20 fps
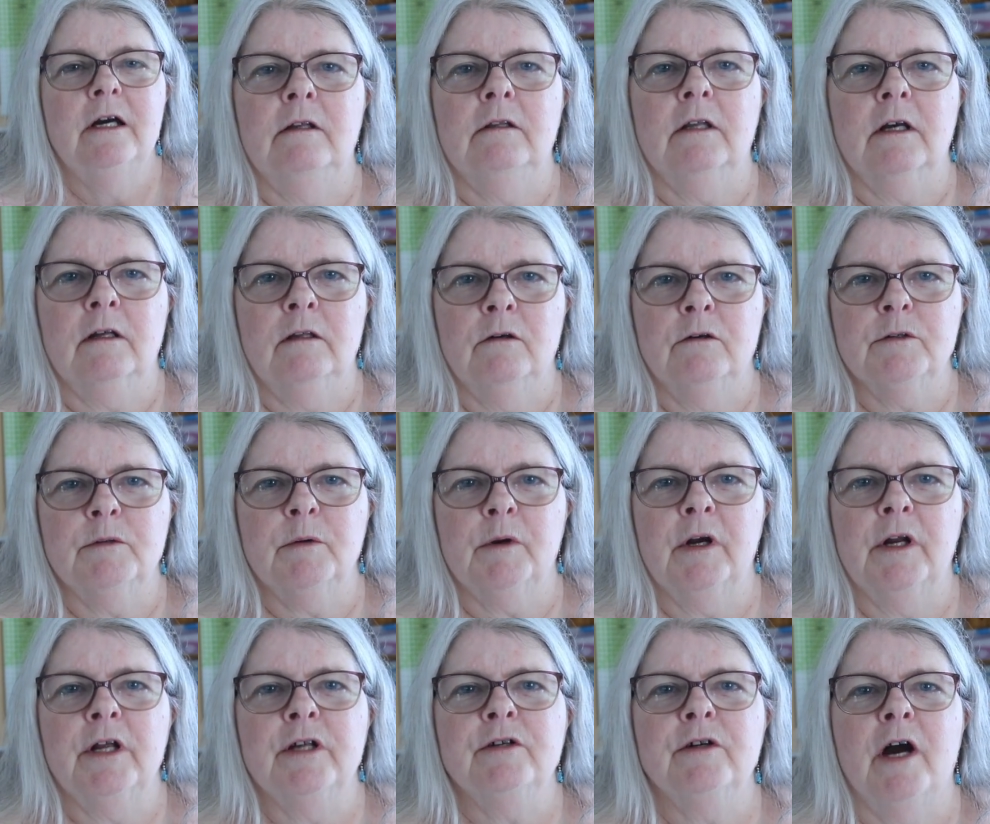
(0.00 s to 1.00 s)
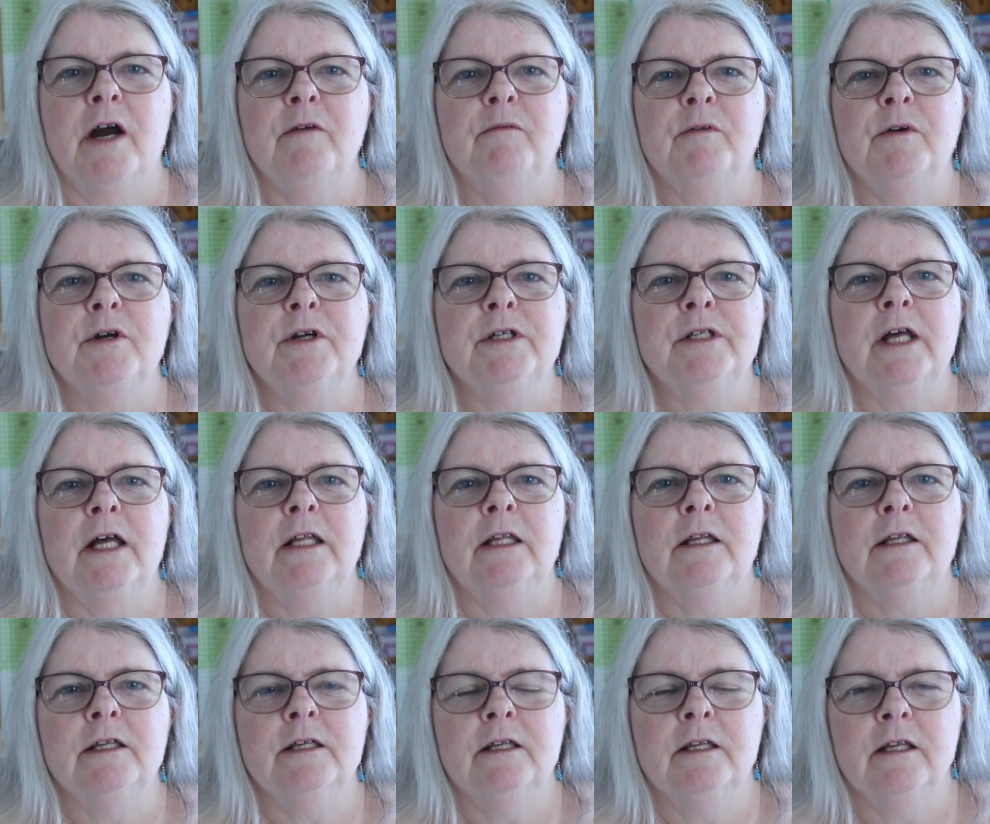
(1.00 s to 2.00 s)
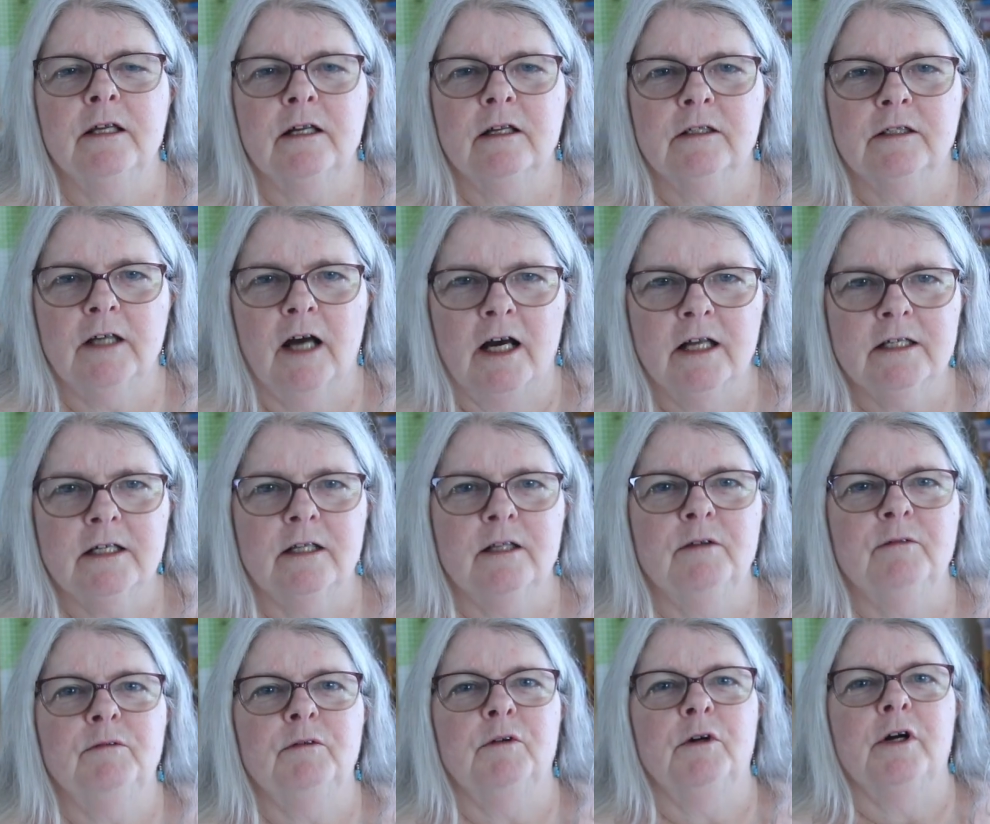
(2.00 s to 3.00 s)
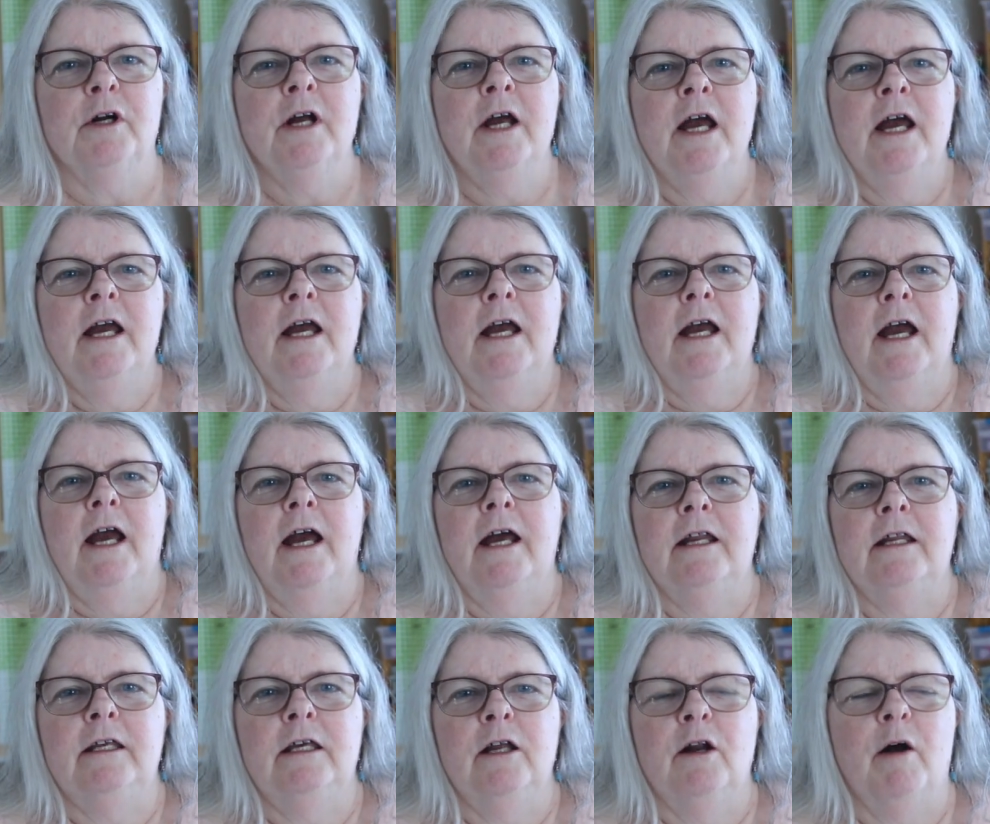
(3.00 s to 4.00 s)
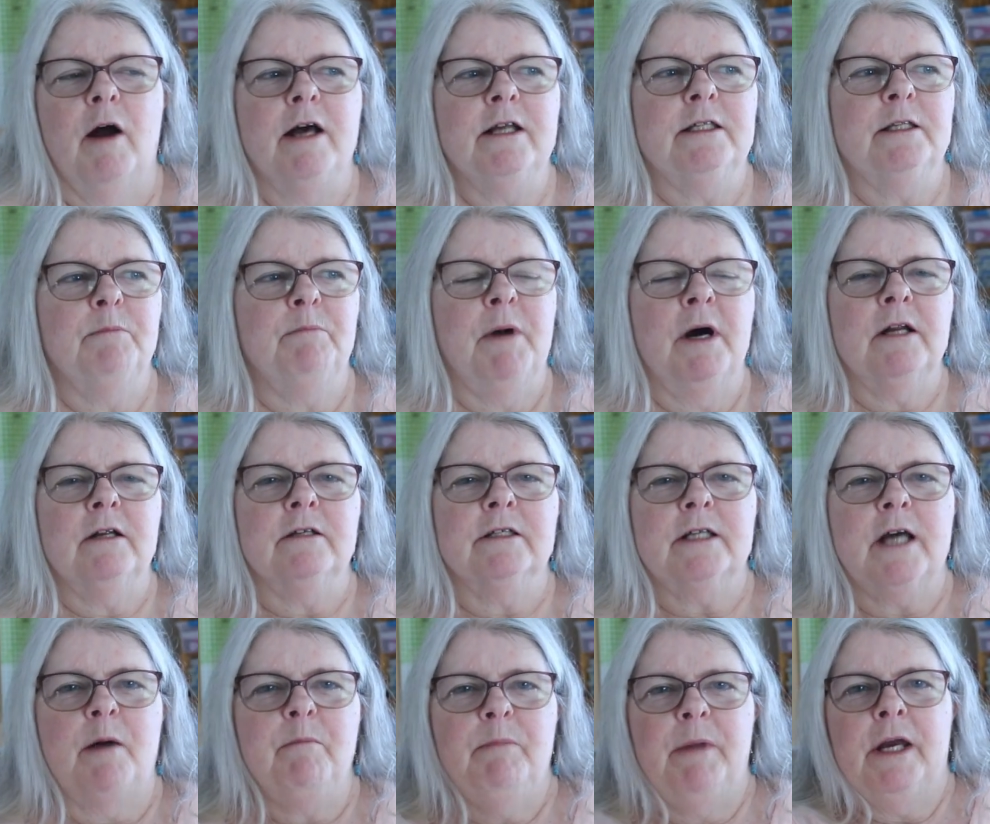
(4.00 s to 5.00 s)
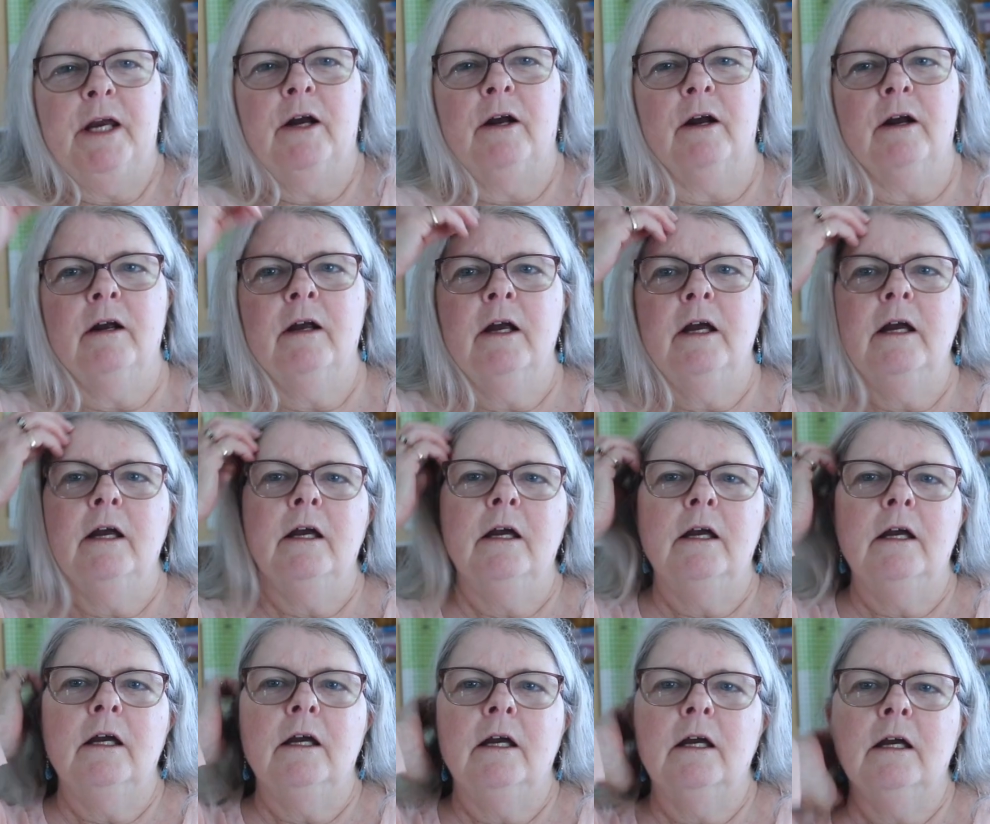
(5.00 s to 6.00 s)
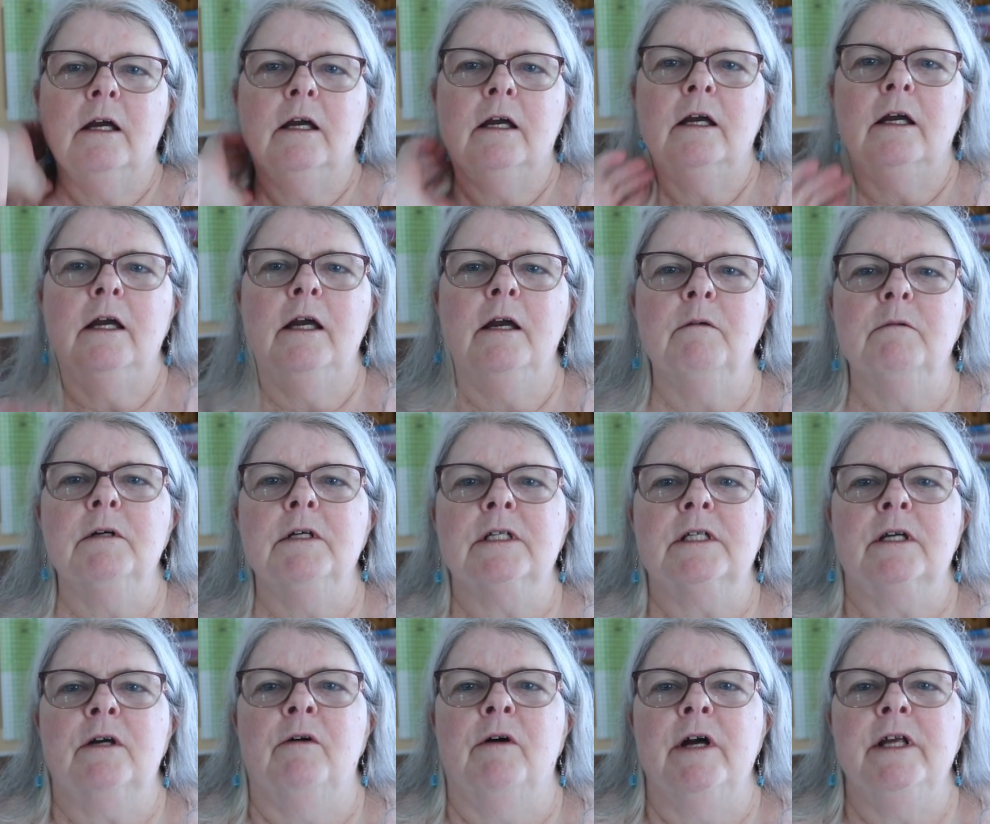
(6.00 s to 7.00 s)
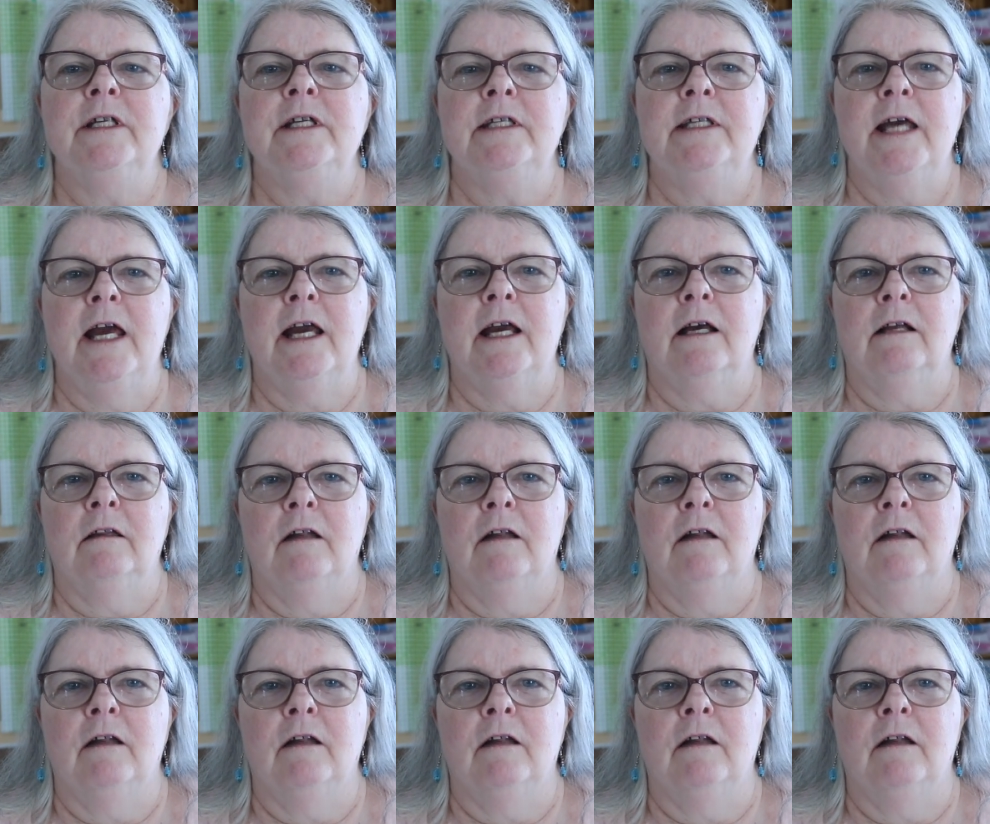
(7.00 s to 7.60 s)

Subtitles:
The clothes were going to dry first, then the little dots on the floor, And, you know, as the puddles got bigger, it was going to take